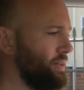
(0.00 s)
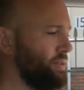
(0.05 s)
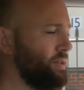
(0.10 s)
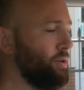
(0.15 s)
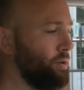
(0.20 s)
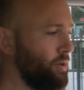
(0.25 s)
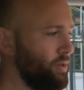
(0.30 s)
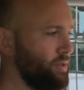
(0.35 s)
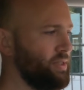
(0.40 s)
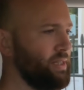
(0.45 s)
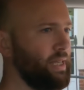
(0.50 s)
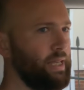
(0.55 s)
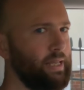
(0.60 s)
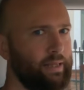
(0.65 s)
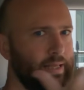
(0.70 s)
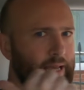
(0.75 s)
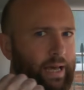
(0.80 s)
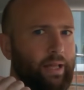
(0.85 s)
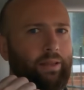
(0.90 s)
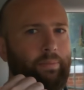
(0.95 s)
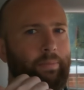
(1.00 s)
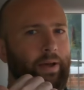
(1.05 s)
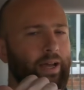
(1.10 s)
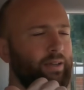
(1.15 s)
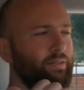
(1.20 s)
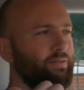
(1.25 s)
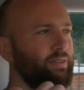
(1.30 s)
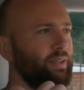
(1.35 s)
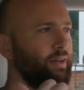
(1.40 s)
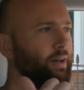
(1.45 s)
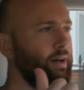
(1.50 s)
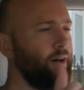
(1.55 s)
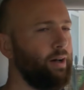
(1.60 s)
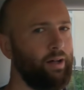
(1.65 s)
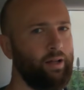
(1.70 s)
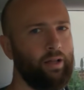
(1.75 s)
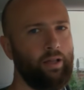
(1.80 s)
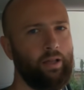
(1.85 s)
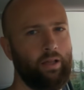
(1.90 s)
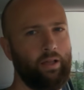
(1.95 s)
so you can see down the back of the
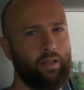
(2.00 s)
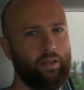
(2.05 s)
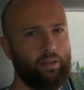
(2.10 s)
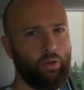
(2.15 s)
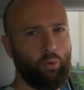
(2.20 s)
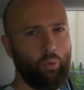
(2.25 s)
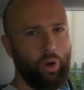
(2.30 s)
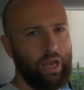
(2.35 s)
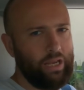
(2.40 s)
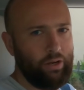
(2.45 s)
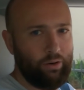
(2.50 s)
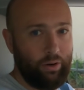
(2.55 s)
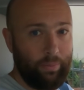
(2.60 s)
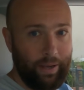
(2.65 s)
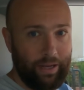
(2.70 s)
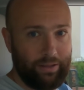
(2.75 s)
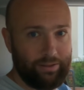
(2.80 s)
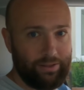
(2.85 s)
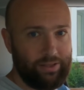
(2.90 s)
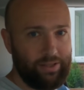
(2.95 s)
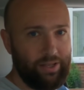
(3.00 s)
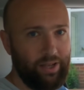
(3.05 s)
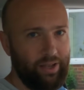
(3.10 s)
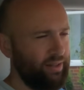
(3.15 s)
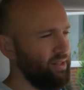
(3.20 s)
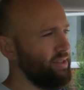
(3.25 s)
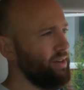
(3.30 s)
car the way you're about to turn.